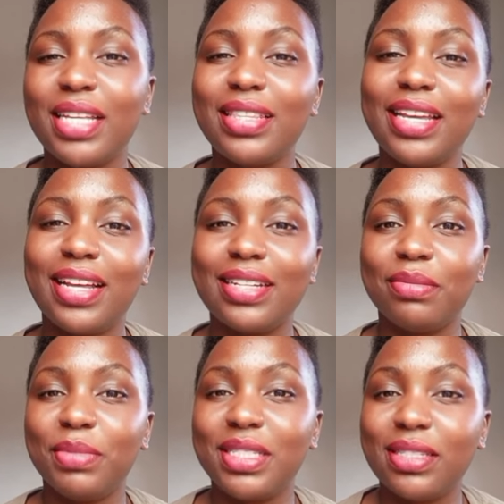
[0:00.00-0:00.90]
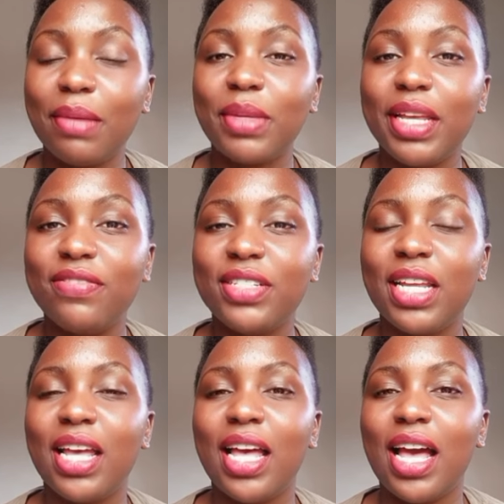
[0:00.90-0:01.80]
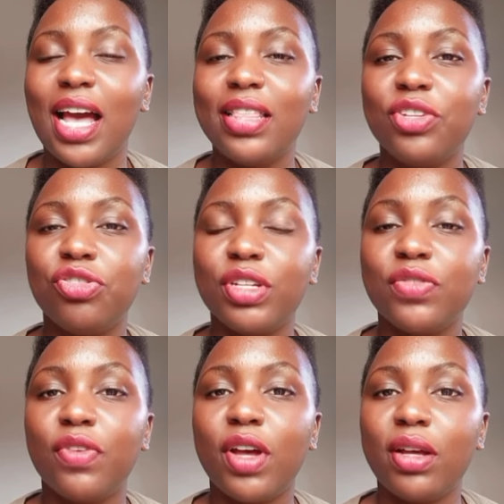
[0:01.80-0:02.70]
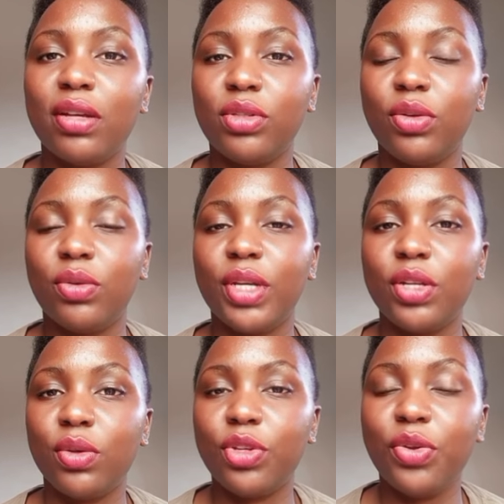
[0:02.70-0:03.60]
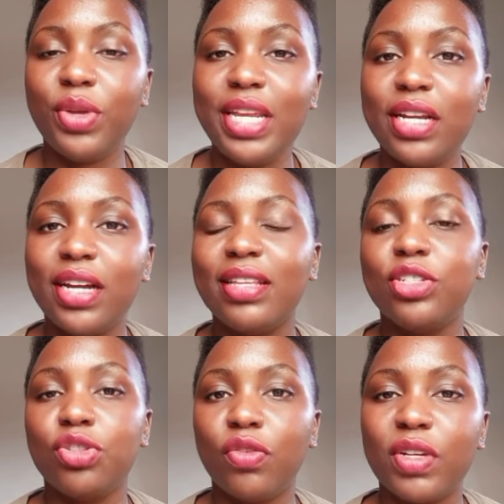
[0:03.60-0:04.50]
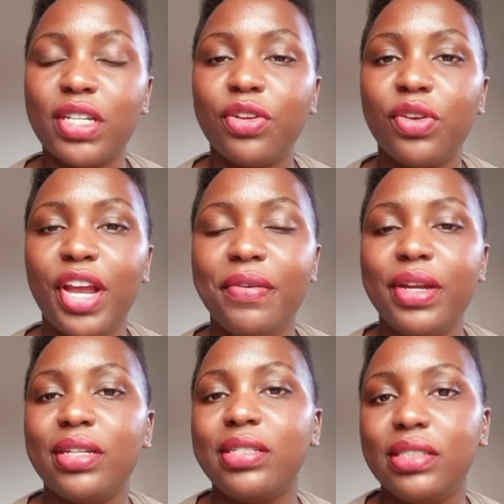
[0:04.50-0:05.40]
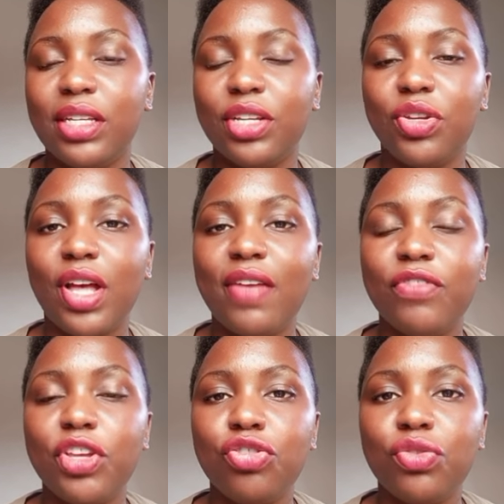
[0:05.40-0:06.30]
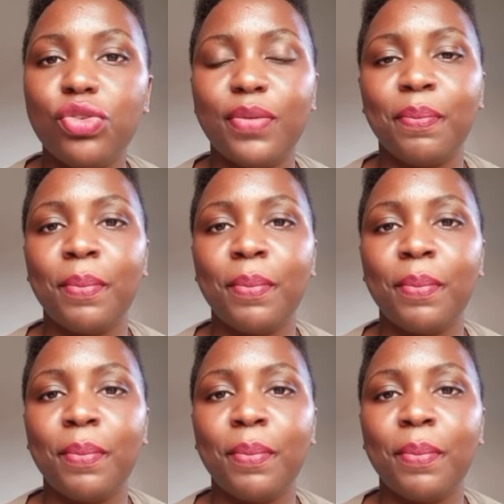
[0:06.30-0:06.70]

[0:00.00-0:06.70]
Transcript: there can be some left and then transfer, you know, on your knicker, then to your vaginal area, then you have issues.